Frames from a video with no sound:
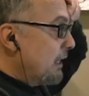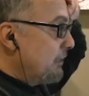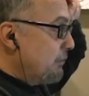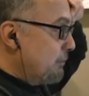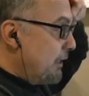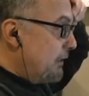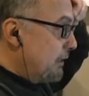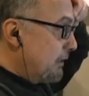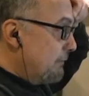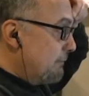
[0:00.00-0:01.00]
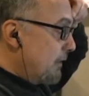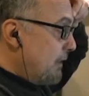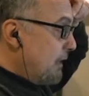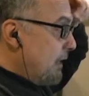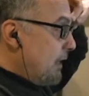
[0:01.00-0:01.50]
and humanely.
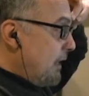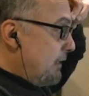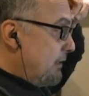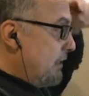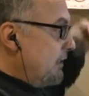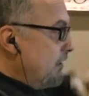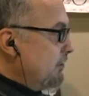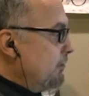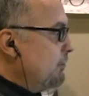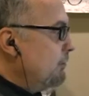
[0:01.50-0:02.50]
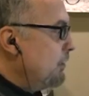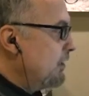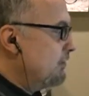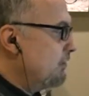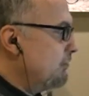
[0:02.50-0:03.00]
Indeed, a new
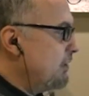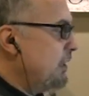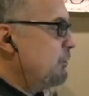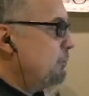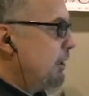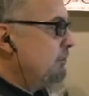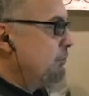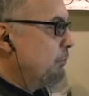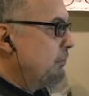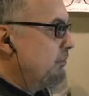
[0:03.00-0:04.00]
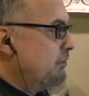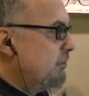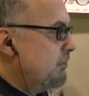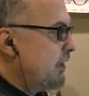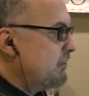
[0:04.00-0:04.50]
Associated Press report
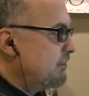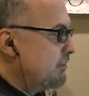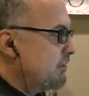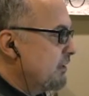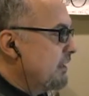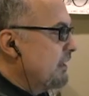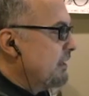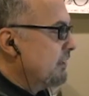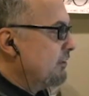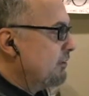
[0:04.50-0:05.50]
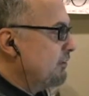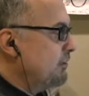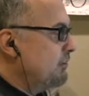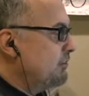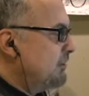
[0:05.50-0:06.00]
suggests that the
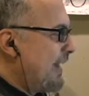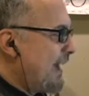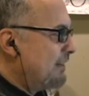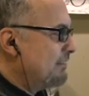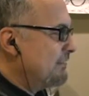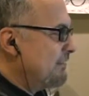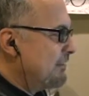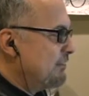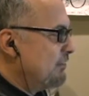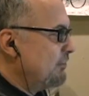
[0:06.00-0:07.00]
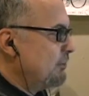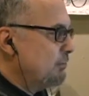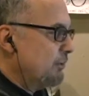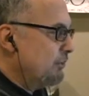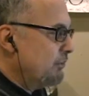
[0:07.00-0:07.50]
surge taxed the
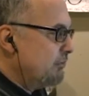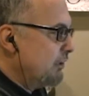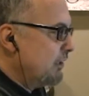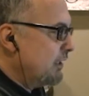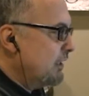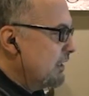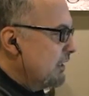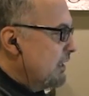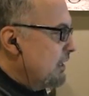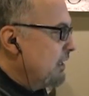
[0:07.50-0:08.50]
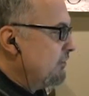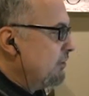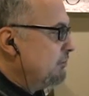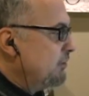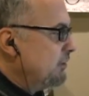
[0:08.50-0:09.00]
system so severely that
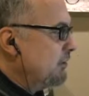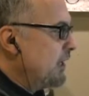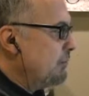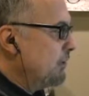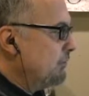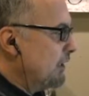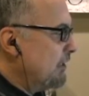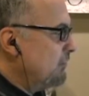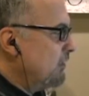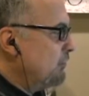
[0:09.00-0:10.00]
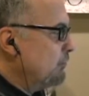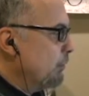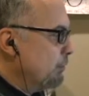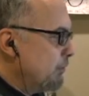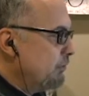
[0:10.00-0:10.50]
some children have been released into
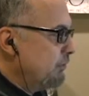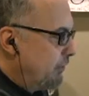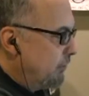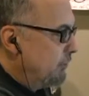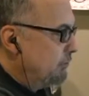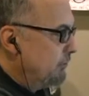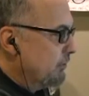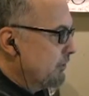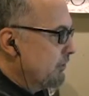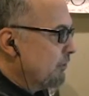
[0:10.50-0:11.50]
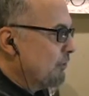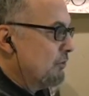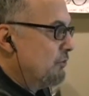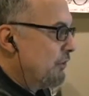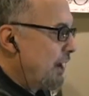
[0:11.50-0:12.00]
abusive homes
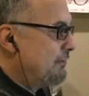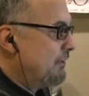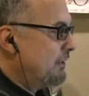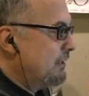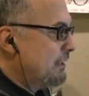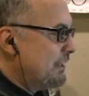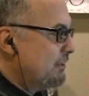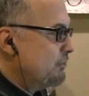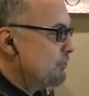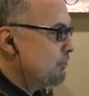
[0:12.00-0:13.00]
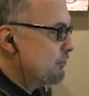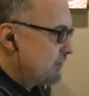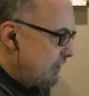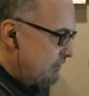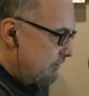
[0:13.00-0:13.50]
or trafficked into
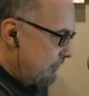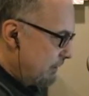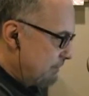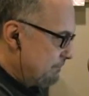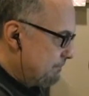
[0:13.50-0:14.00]
slavery.